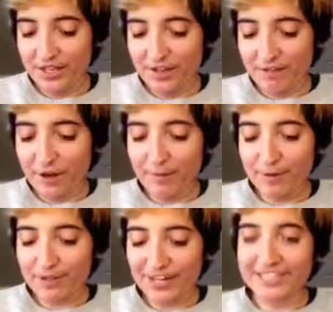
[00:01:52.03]
From
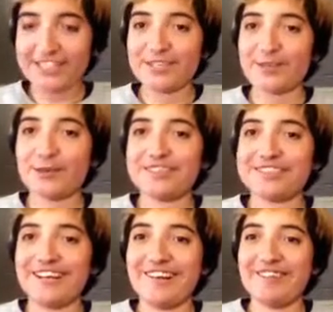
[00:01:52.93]
your 19-year-old
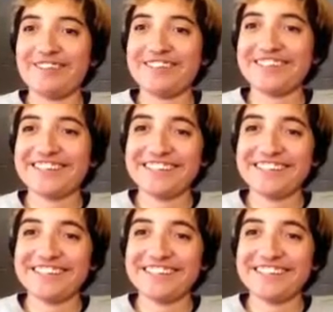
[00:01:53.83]
self.